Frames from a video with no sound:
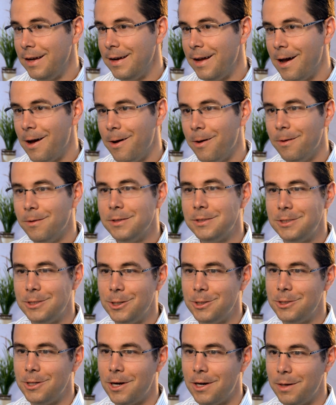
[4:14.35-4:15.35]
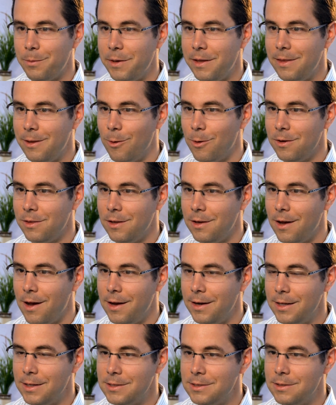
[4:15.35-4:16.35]
now it's your turn to be the
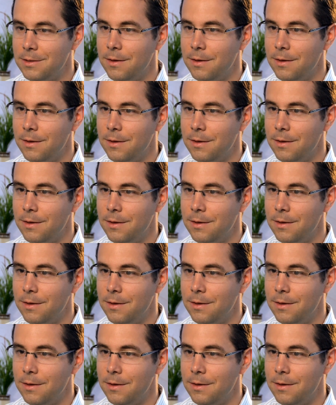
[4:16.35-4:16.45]
orthodontist.